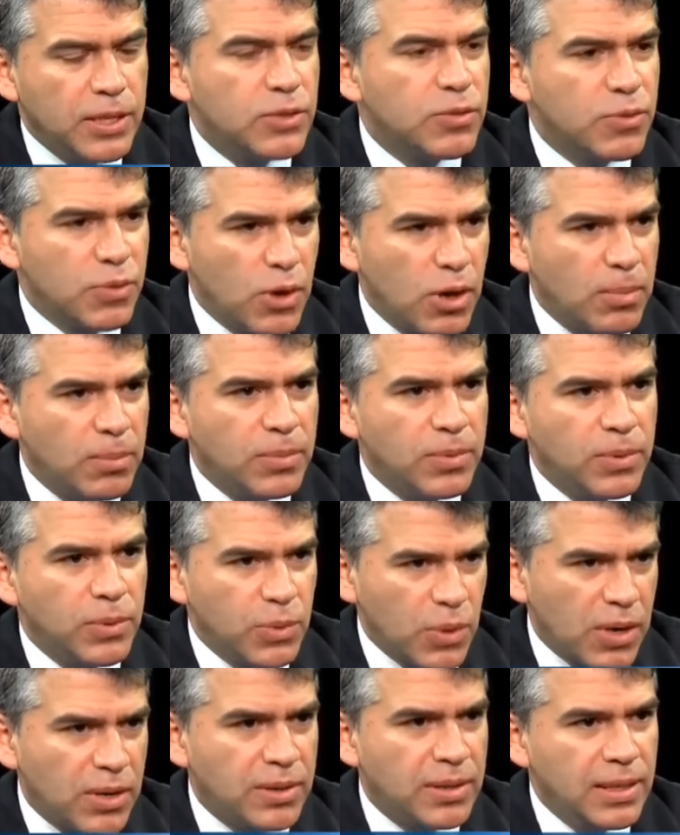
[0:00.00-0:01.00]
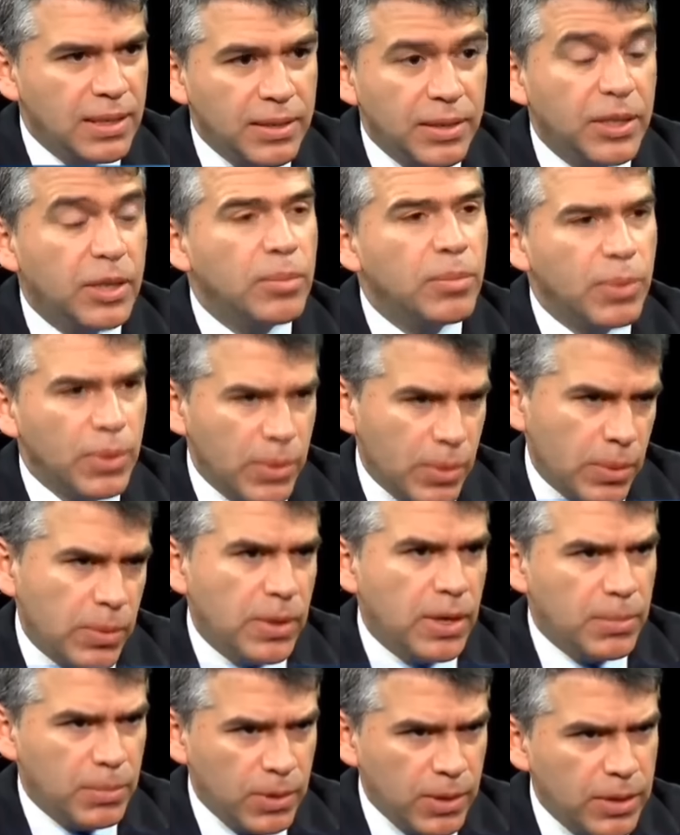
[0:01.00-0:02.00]
it's from drug dealing in
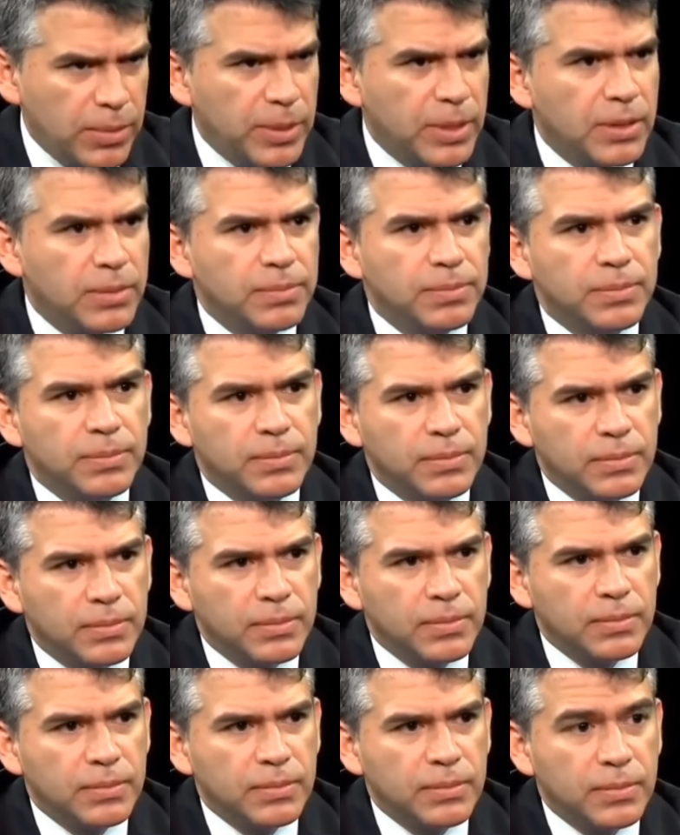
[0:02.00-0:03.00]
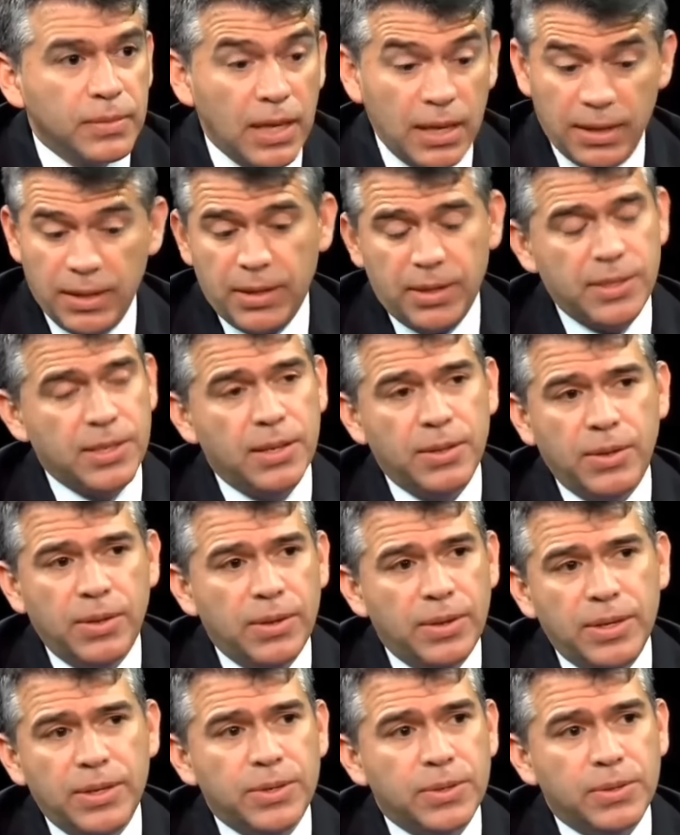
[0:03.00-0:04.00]
Peru and Bolivia. And that's
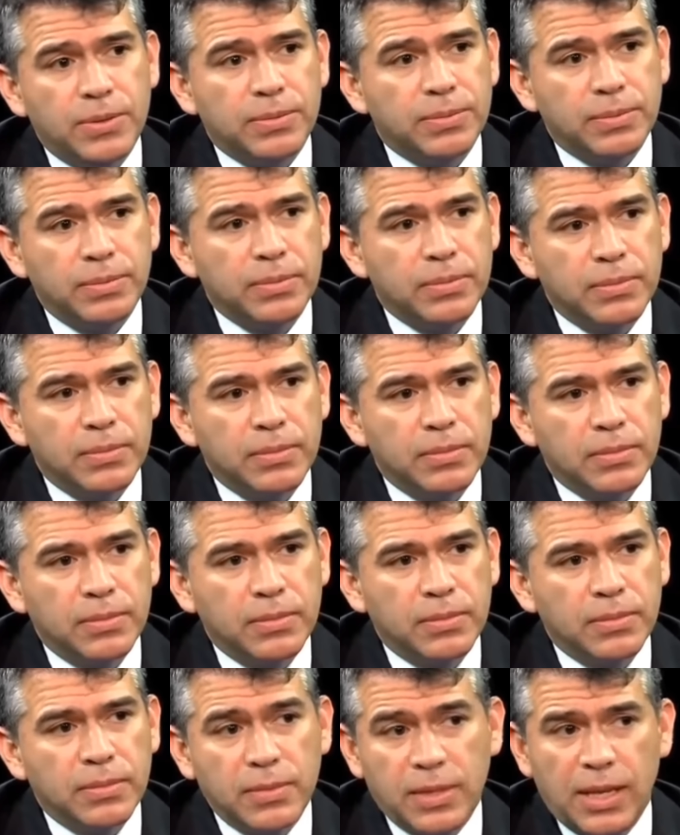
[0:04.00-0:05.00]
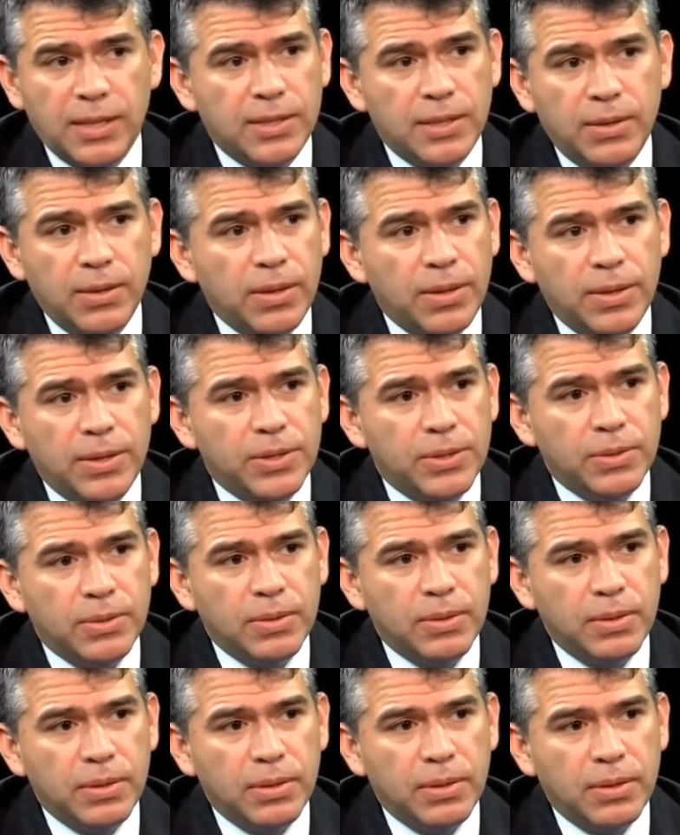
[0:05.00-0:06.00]
another issue. That's another
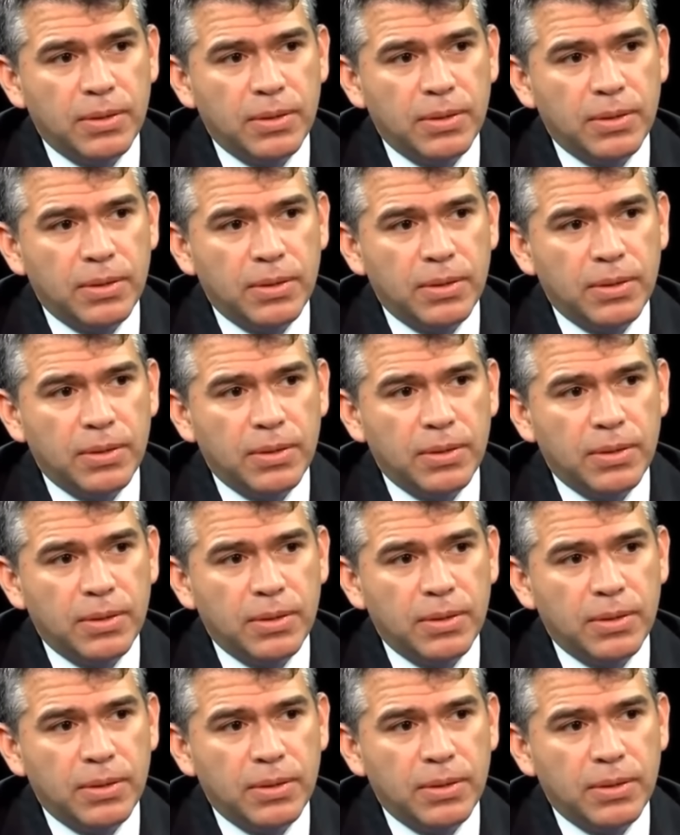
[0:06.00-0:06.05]
issue.